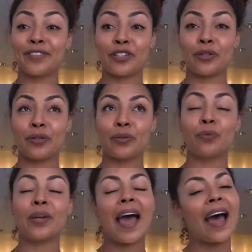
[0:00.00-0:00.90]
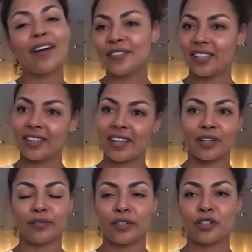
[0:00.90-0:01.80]
to let
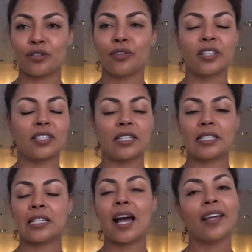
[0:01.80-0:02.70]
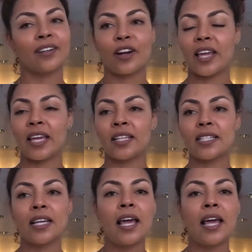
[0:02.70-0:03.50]
go of control because it is not in our hands